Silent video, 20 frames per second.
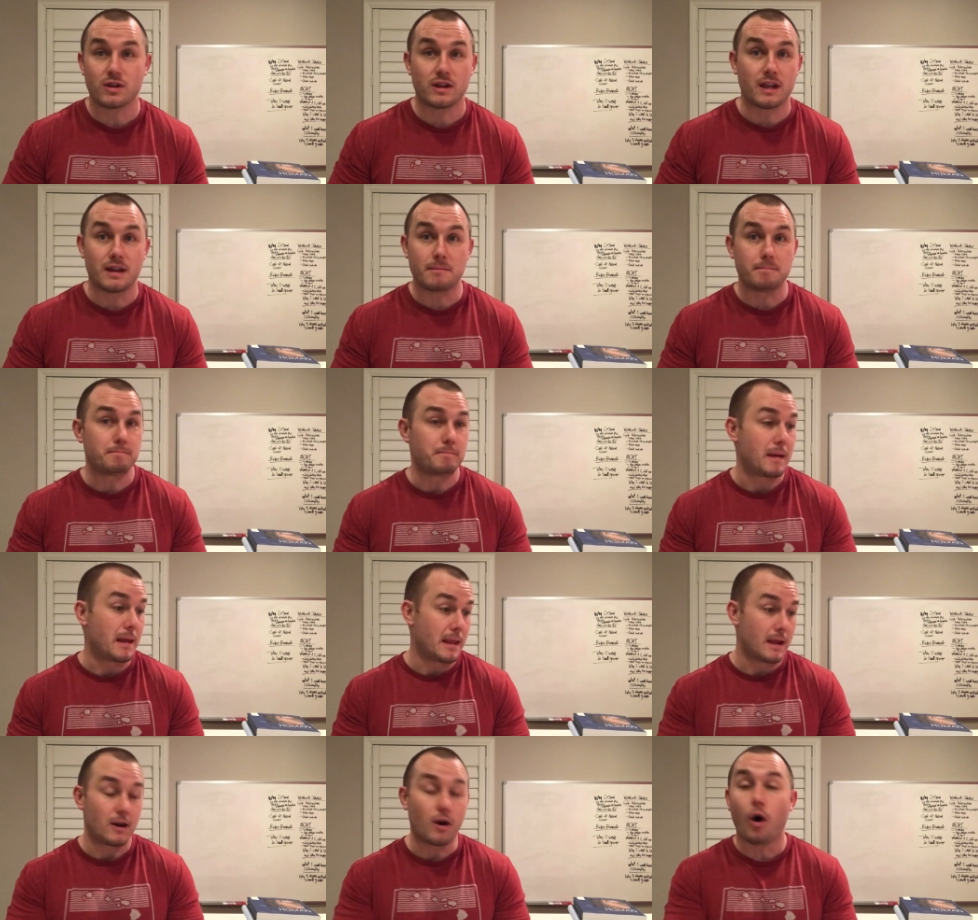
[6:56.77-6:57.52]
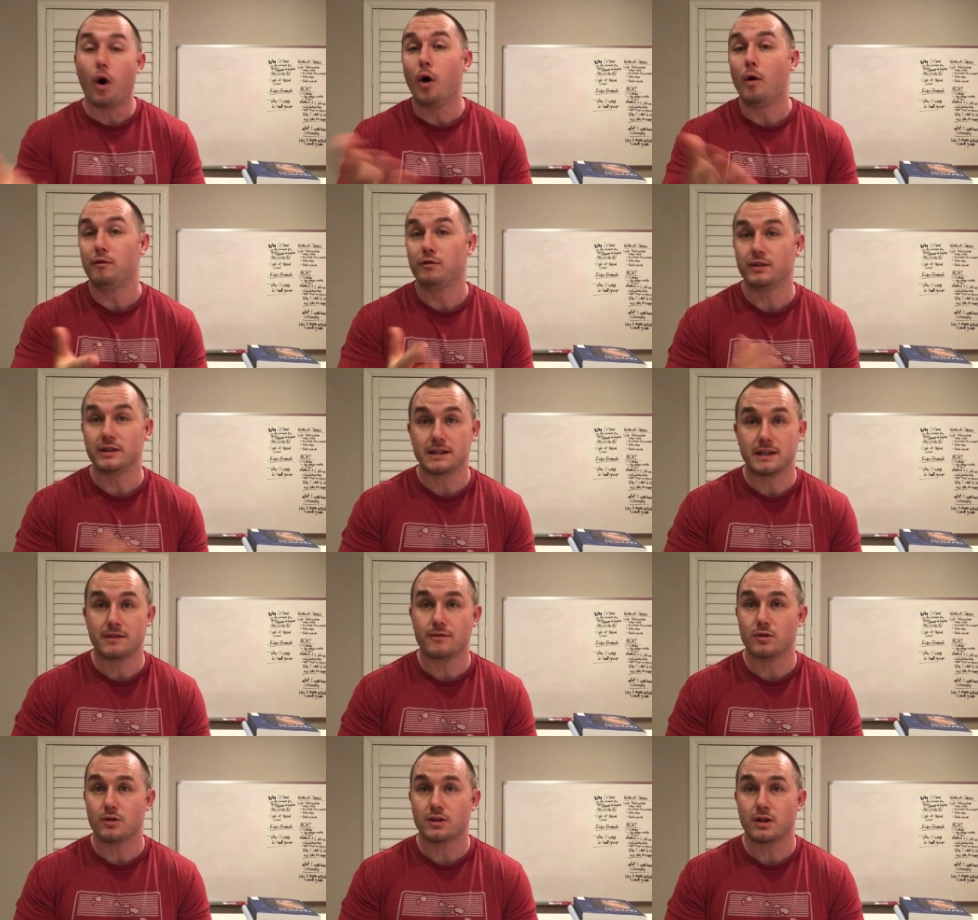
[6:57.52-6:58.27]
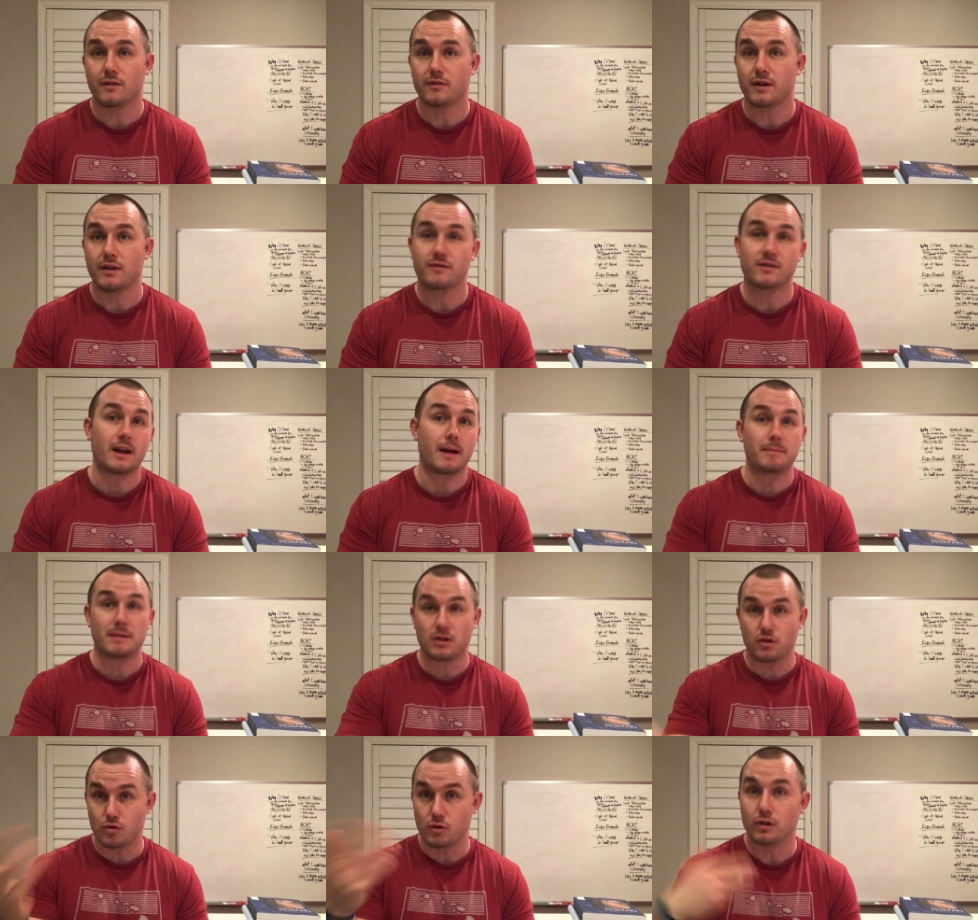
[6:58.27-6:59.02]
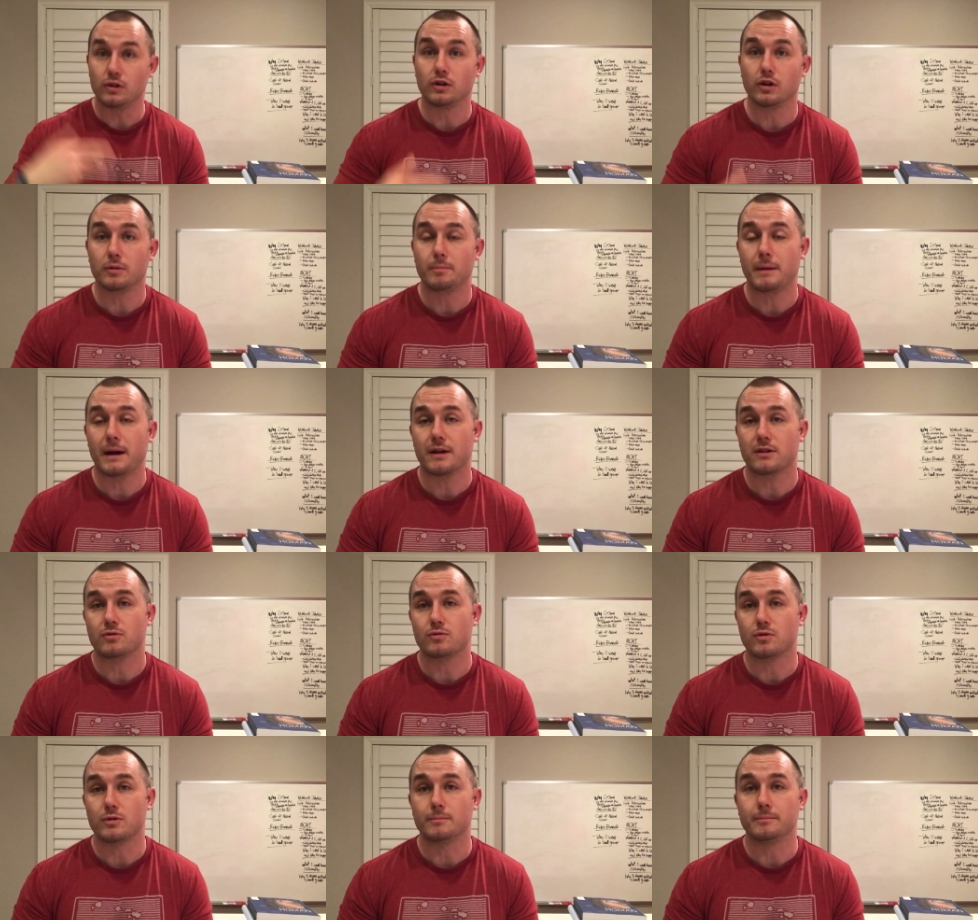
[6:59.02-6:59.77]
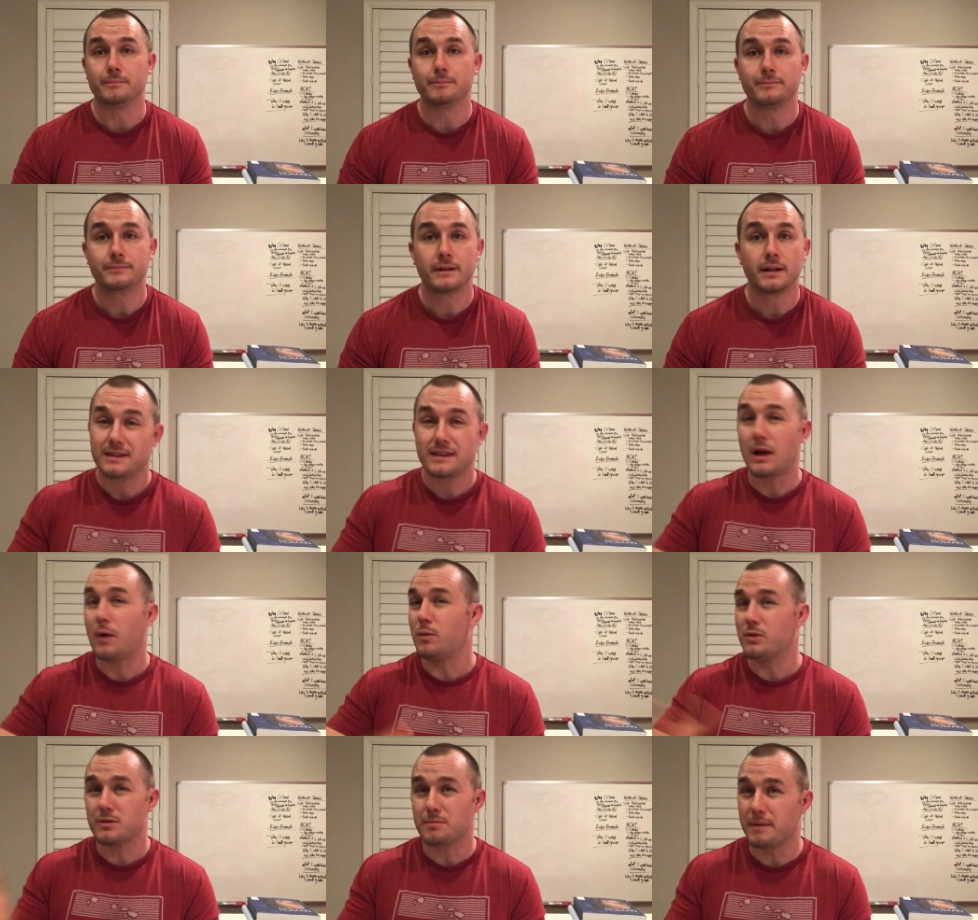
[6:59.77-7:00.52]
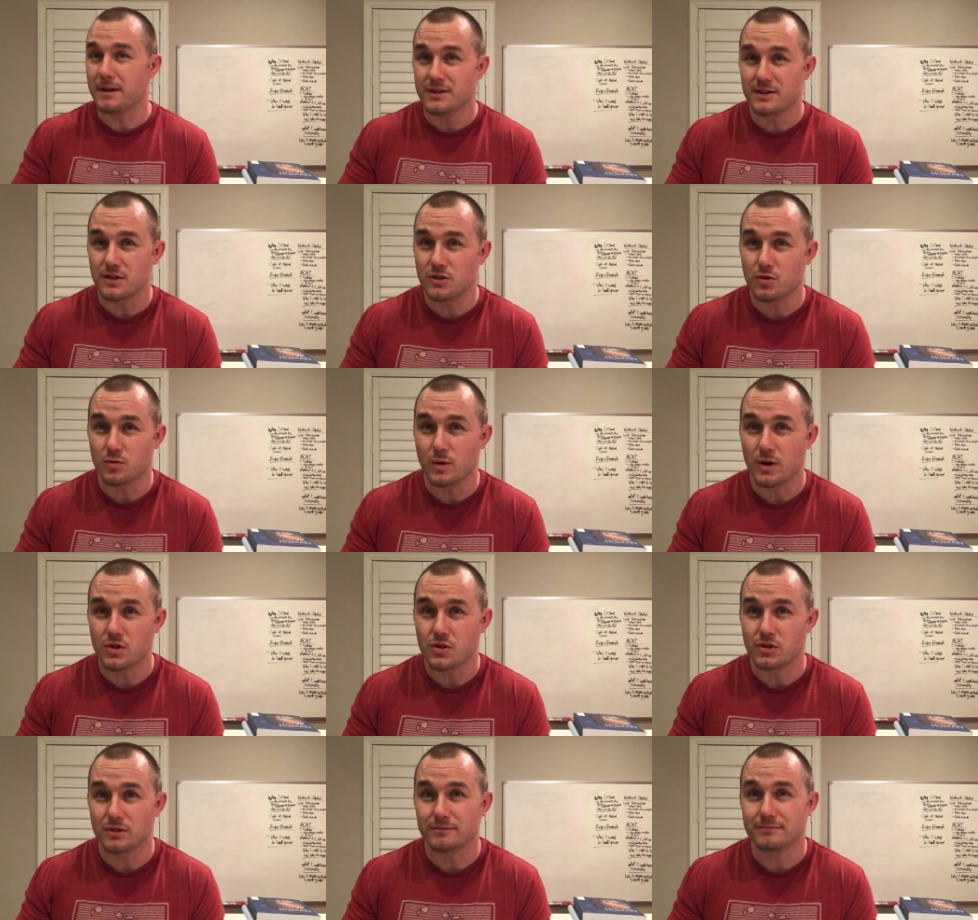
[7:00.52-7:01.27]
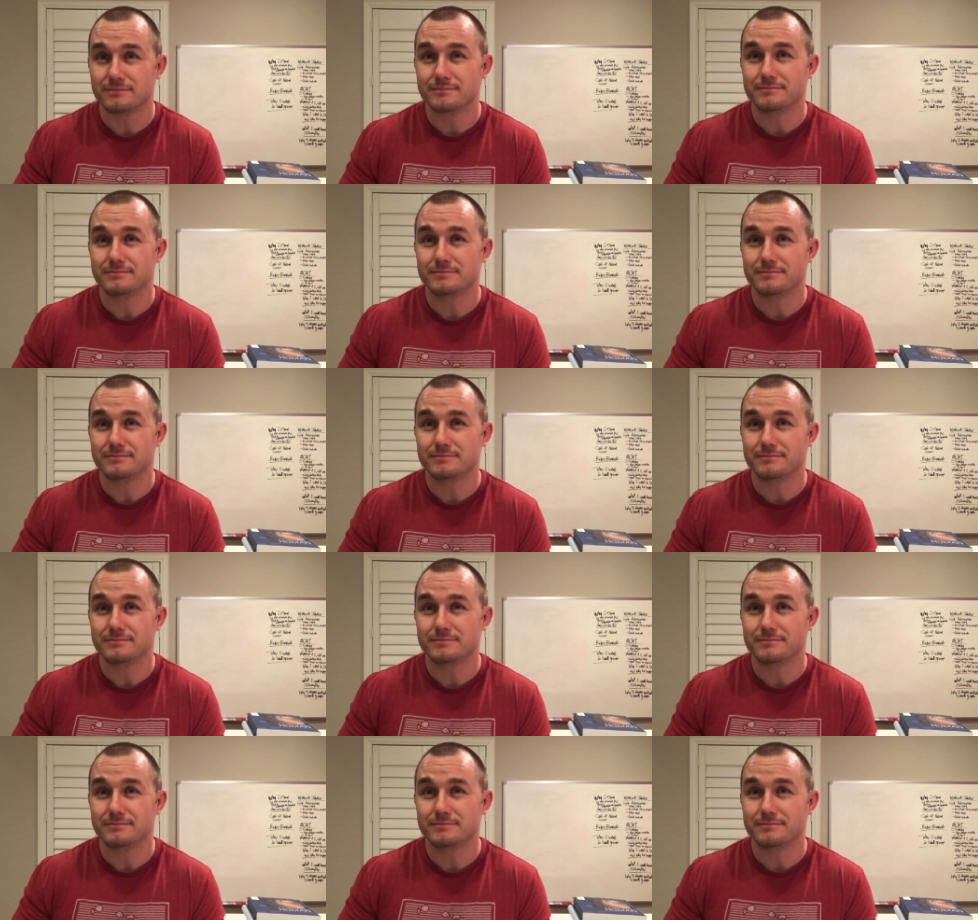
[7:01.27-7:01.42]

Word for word: then and then hopefully give yourself enough time that you can look back through them. That wasn't my situation